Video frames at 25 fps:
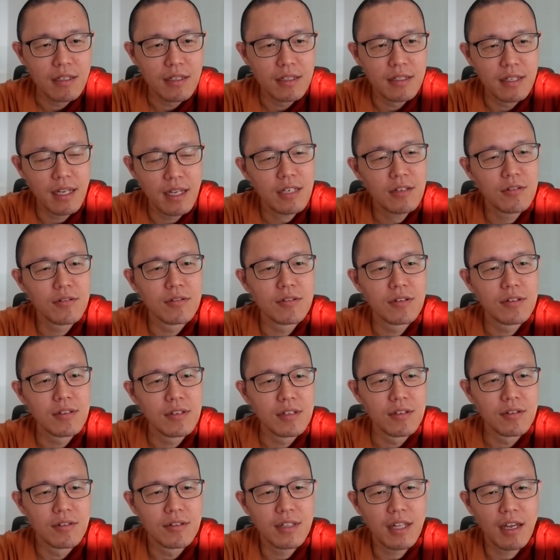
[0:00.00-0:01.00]
Then you
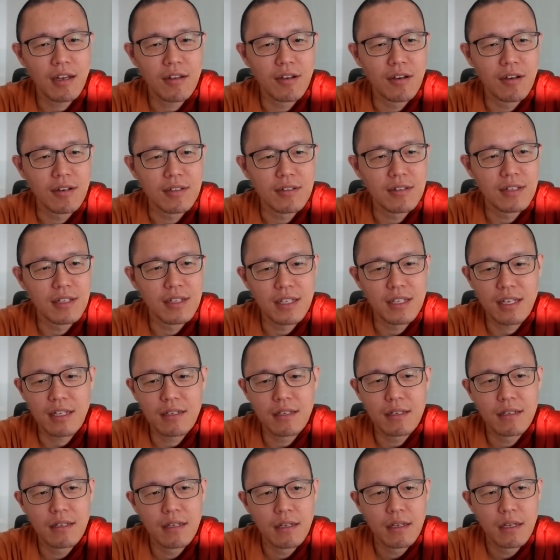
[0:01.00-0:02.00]
tell your
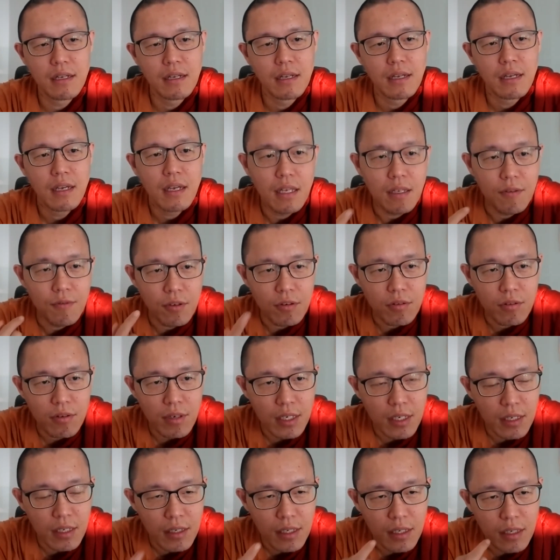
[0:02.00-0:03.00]
kid, if
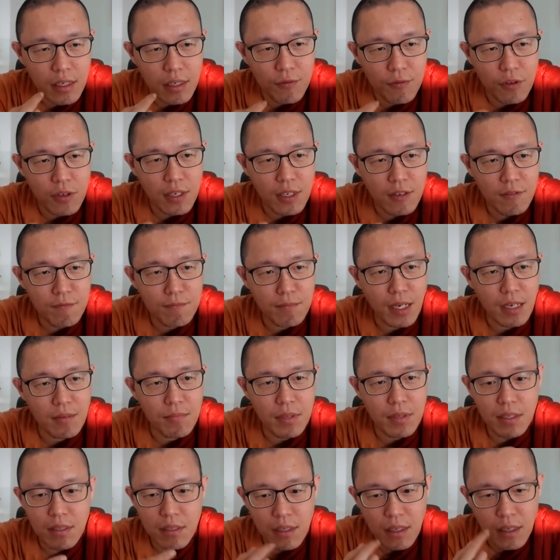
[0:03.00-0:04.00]
you love
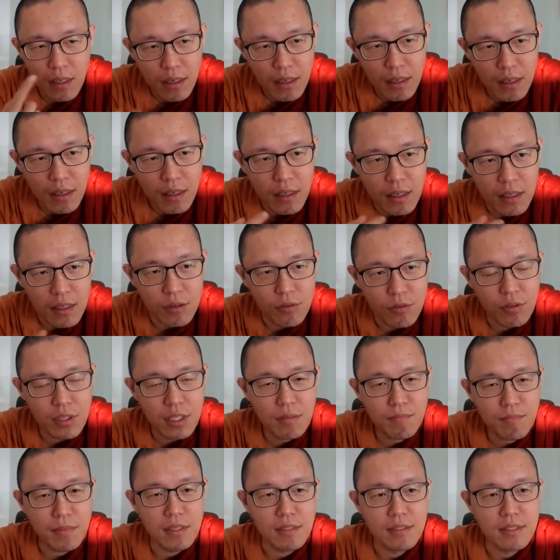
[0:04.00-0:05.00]
mommy, you
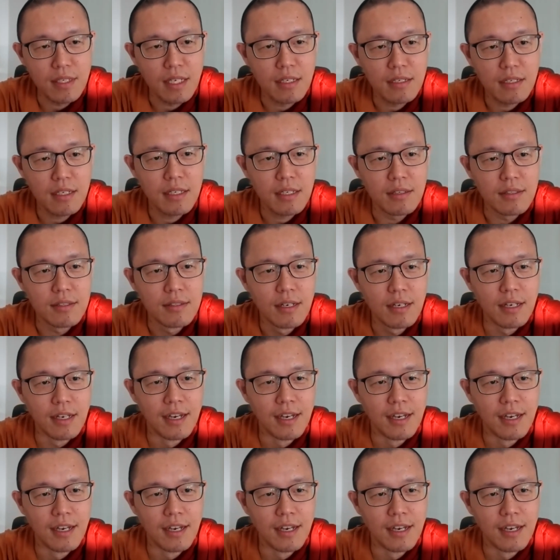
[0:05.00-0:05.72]
wouldn't be saying this.